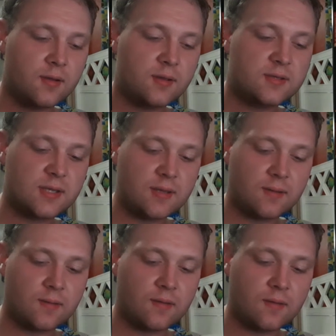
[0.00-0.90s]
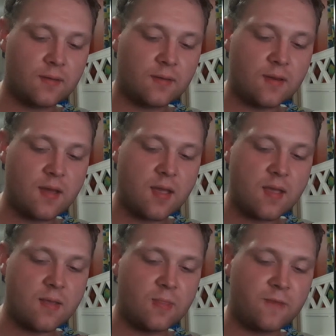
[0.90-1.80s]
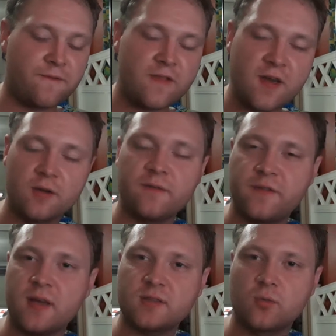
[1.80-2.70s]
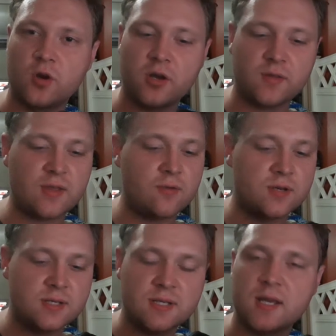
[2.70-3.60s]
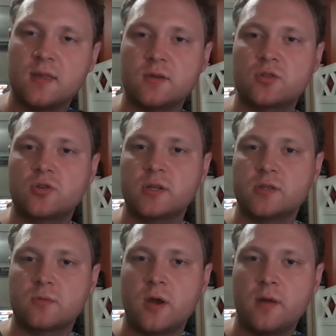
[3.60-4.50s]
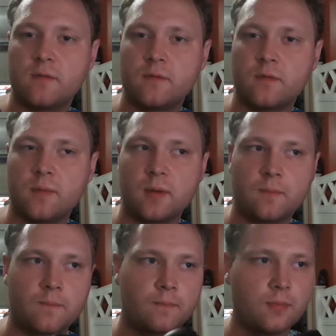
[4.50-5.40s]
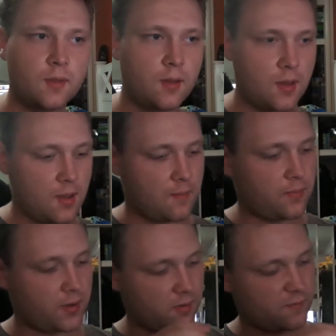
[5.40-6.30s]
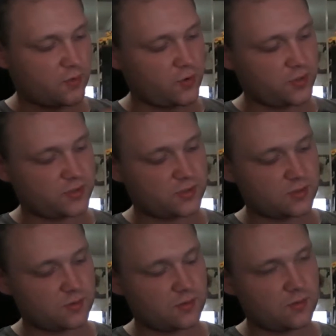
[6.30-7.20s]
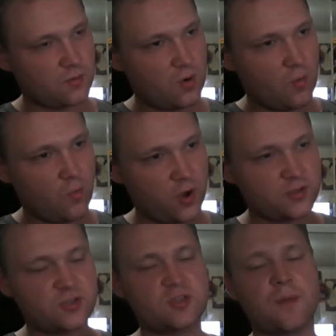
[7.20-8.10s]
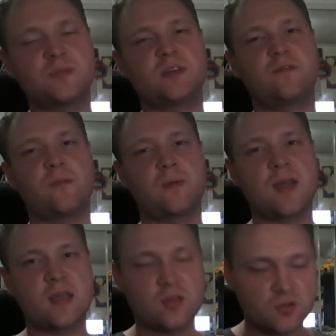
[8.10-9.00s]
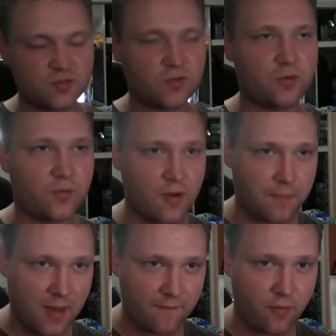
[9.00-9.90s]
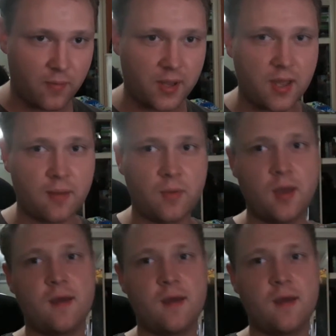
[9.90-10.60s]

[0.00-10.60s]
You see, for that to work, they would need to get those triggers right for me. But of course, what stops it from being useful for a platformer game,